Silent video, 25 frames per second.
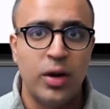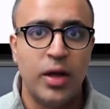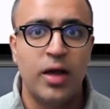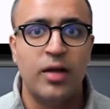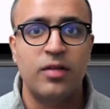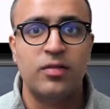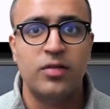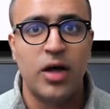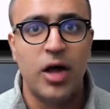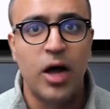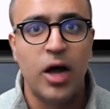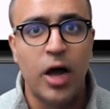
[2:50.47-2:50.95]

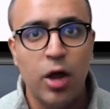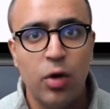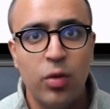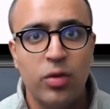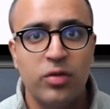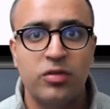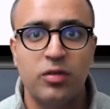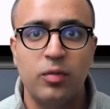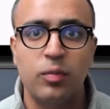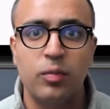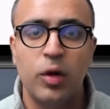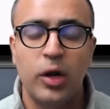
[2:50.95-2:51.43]
as
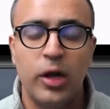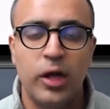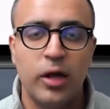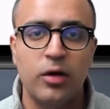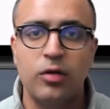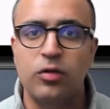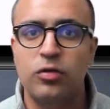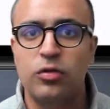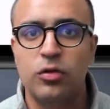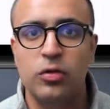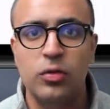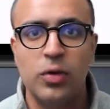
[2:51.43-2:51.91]
iOS
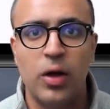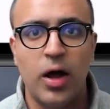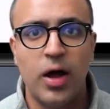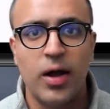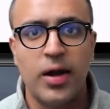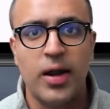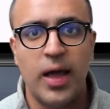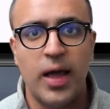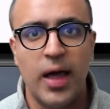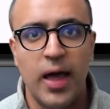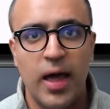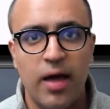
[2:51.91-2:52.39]
simulators do
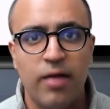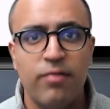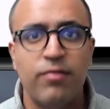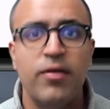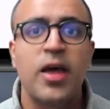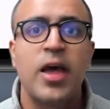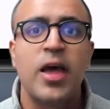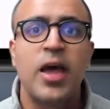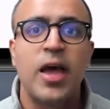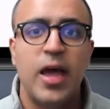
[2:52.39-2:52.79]
not have